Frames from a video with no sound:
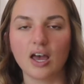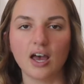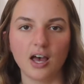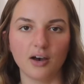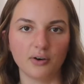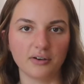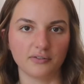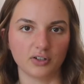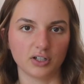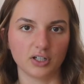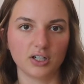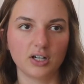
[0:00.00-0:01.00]

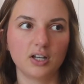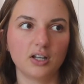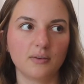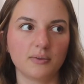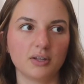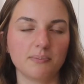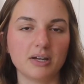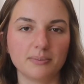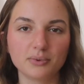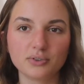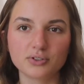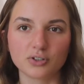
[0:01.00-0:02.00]
however, the
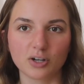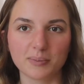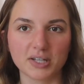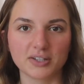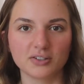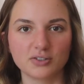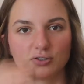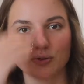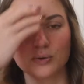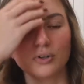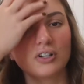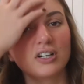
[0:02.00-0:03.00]
maple syrup at the
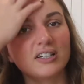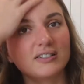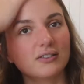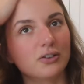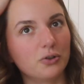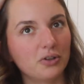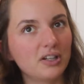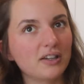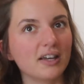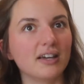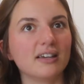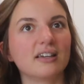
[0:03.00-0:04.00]
store is literally
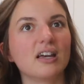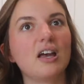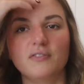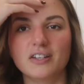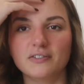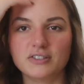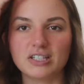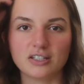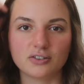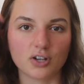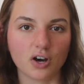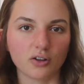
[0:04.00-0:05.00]
like
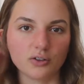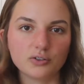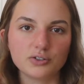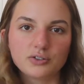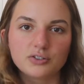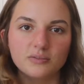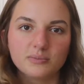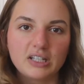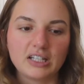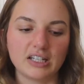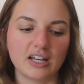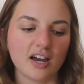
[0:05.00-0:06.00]
$15 or
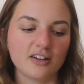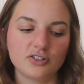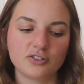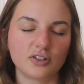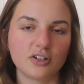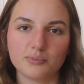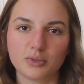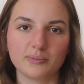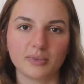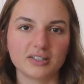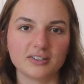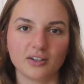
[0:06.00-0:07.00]
something, and I just couldn't bring
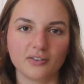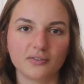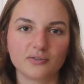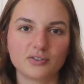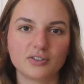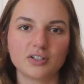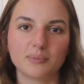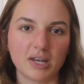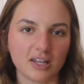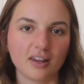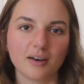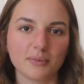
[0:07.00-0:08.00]
myself to
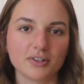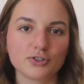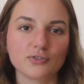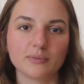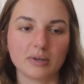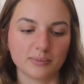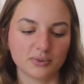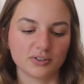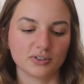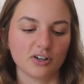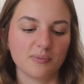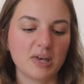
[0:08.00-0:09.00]
pay that much for maple
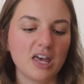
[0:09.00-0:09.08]
syrup.